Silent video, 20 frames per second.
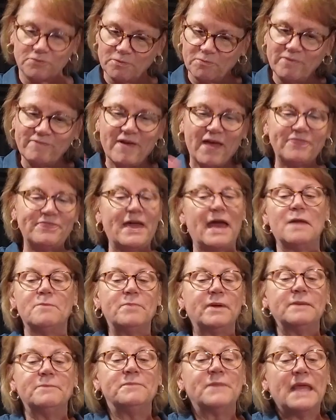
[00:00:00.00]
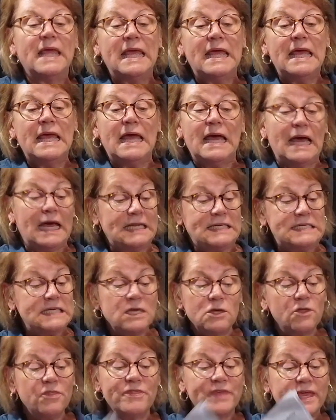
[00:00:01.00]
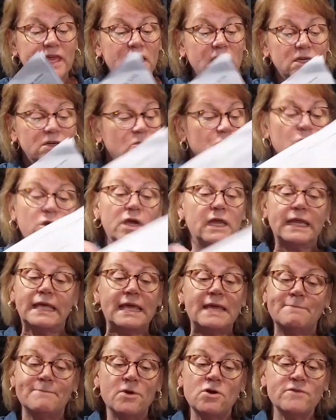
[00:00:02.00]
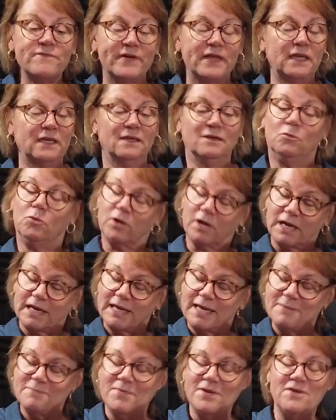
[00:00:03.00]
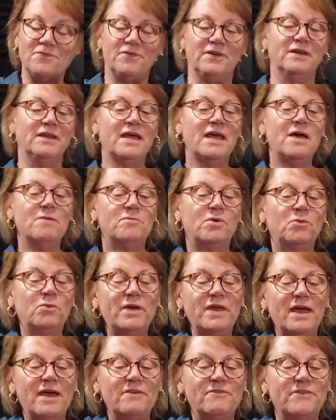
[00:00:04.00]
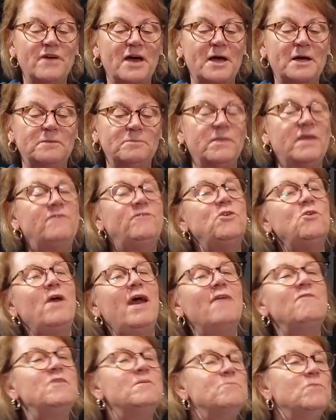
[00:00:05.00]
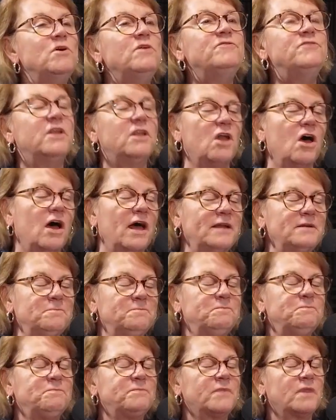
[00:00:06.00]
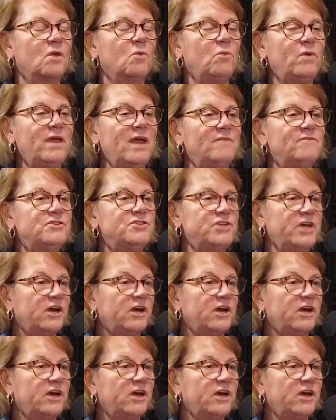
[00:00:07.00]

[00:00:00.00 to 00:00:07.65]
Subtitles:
So then we've got that, but. Until then, we're going to keep moving. But we have, if you haven't moved a lot, we have a